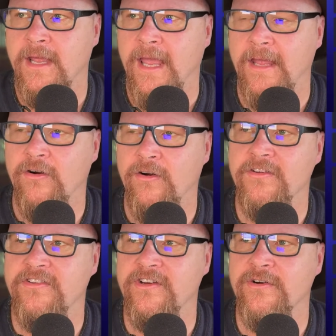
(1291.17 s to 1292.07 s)
And
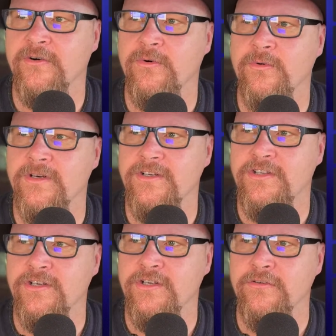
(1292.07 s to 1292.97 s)
also,
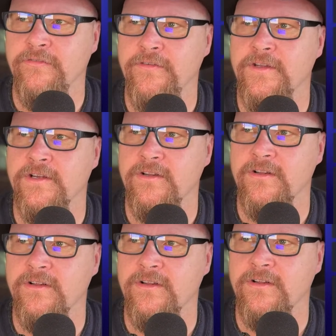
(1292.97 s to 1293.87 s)
do you
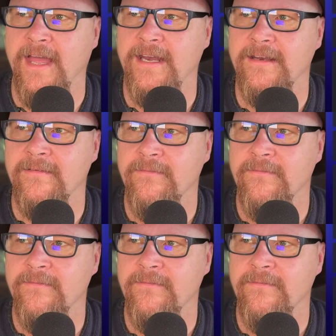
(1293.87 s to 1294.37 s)
feel that